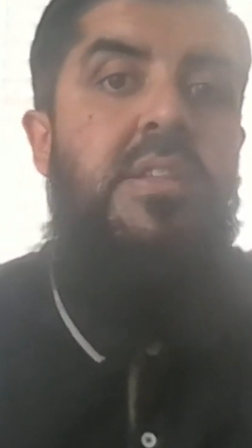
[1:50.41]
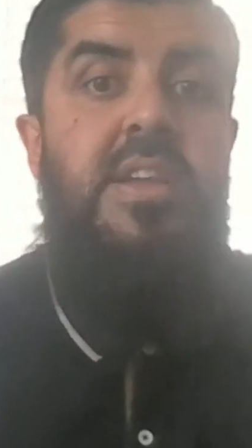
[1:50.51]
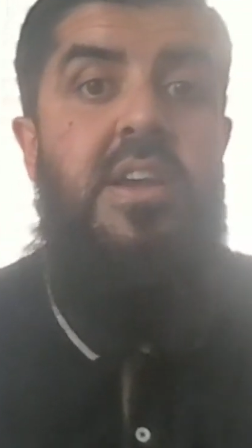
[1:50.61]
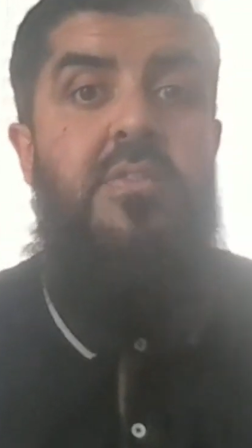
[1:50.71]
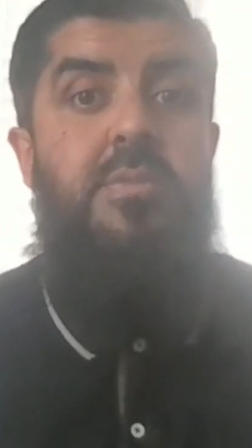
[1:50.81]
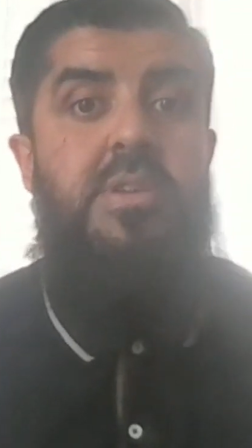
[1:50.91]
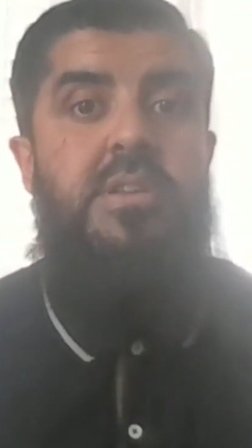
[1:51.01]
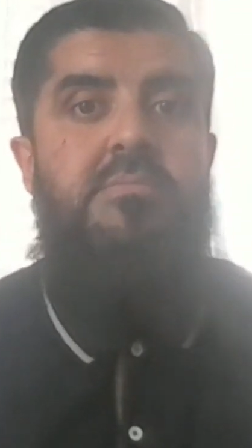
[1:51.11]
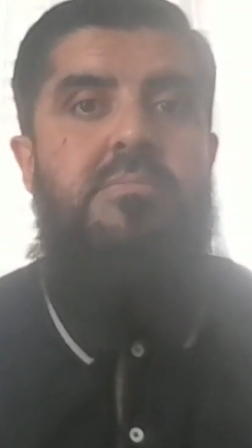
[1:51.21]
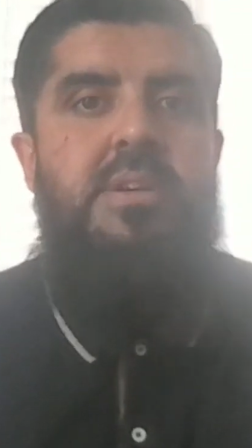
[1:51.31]
The
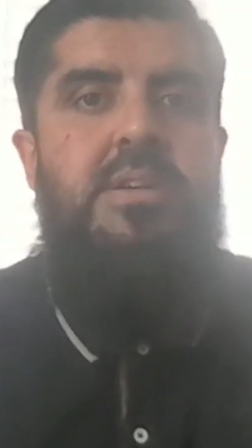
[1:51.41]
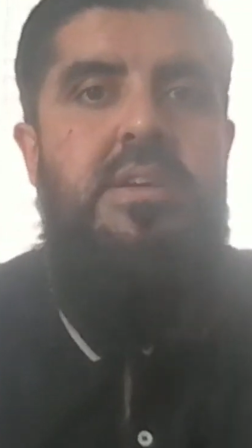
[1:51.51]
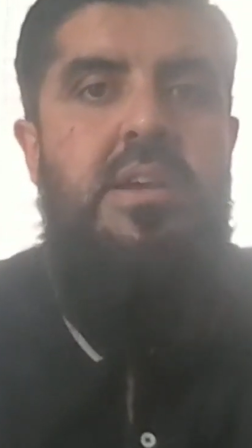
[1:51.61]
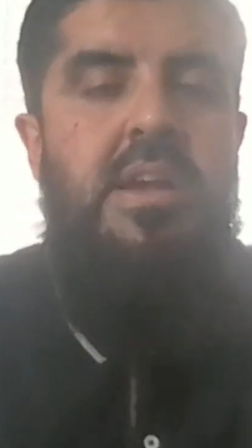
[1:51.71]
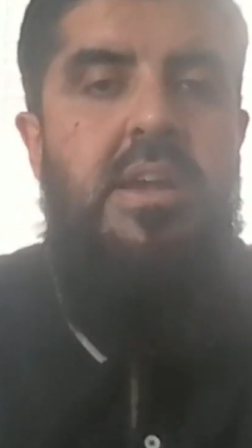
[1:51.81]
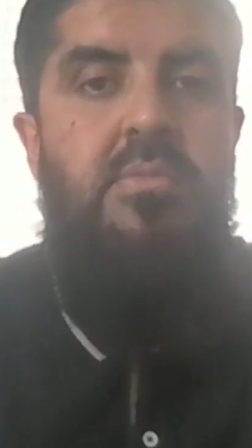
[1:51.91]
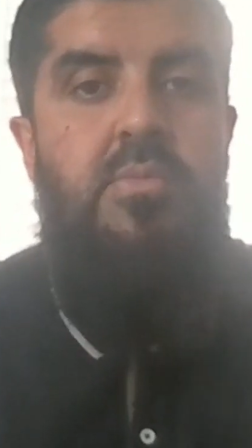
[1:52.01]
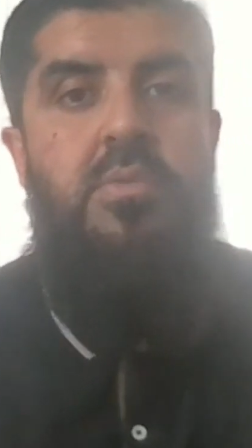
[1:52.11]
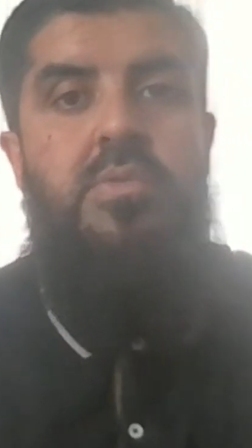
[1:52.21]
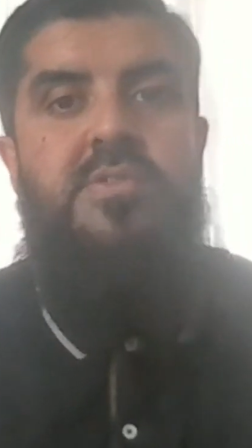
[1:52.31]
government, uh,
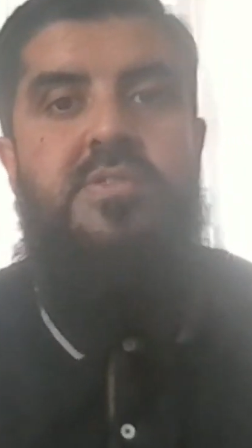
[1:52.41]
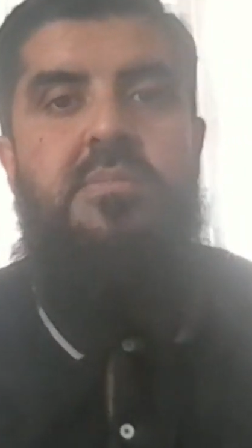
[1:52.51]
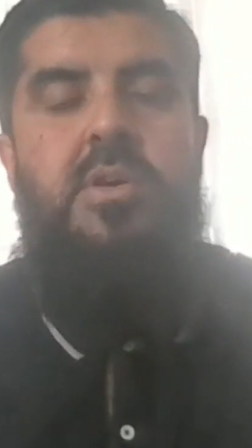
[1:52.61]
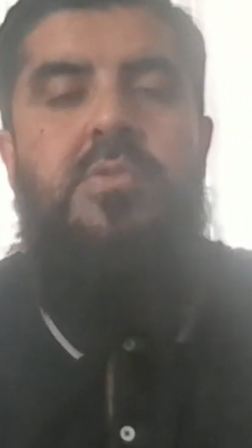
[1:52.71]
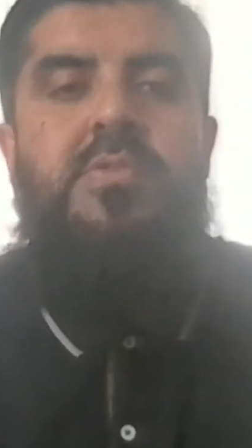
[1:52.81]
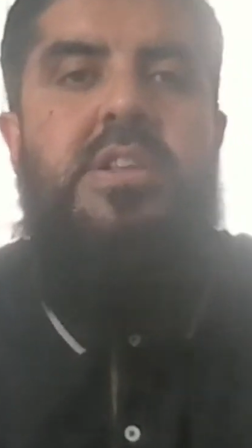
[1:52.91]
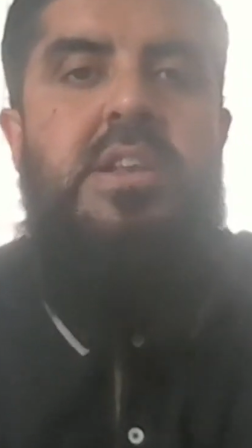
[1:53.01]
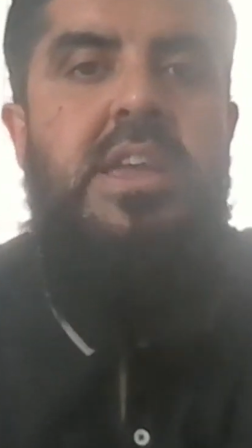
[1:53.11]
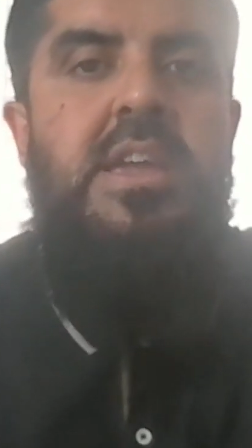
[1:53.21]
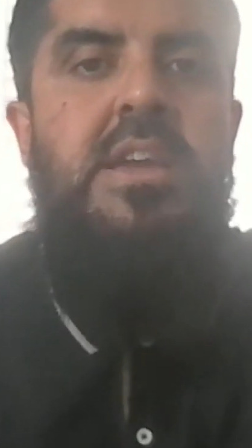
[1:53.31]
what was
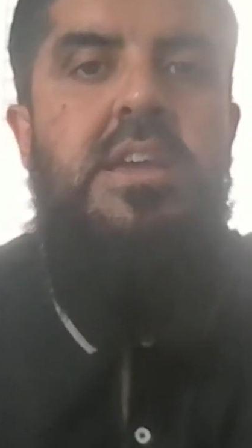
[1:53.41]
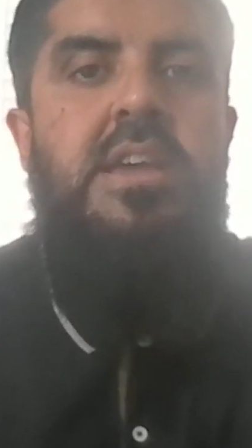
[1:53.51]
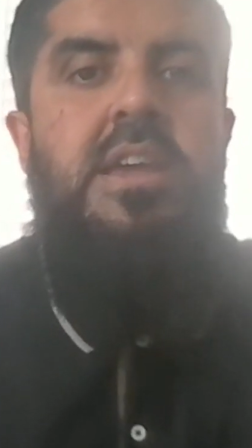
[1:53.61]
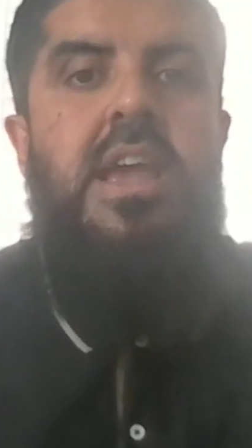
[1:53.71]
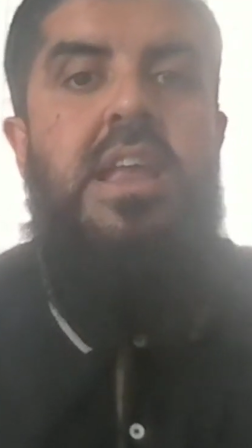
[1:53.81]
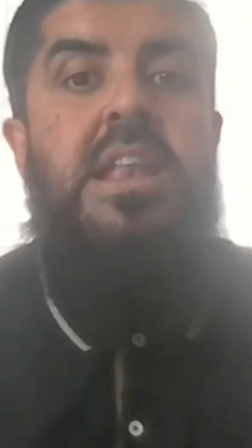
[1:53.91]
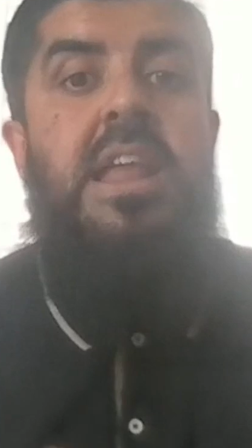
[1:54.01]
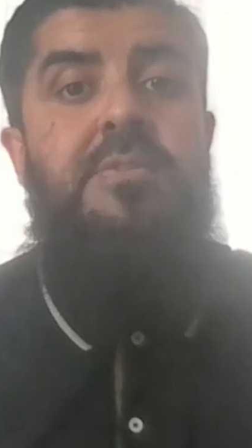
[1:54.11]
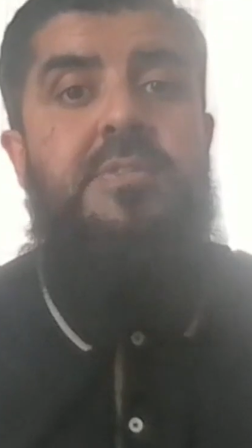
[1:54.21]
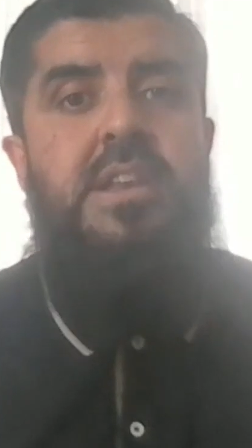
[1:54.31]
supposedly a
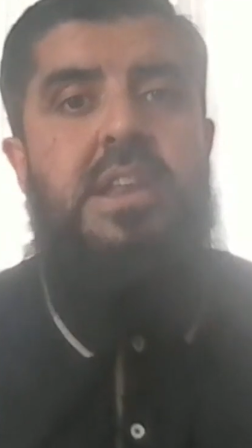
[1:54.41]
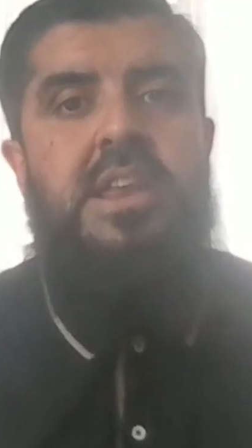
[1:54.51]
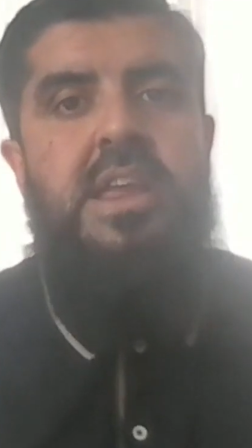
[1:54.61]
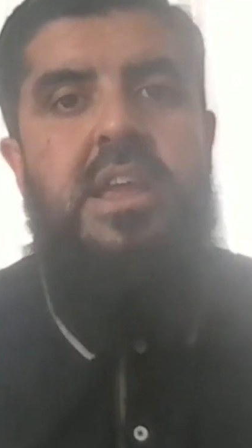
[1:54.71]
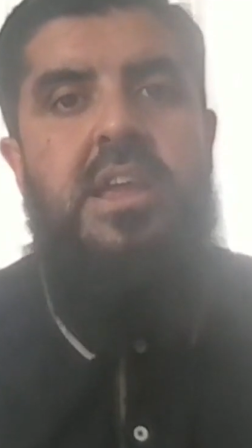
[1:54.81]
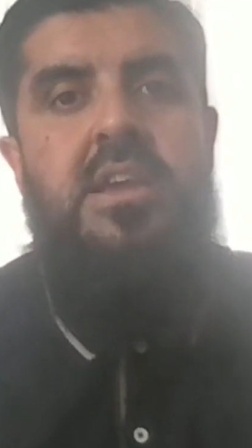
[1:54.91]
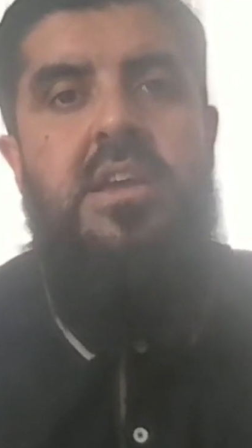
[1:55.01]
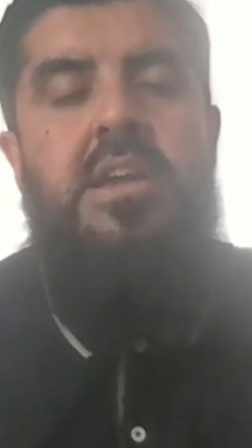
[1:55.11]
left leaning,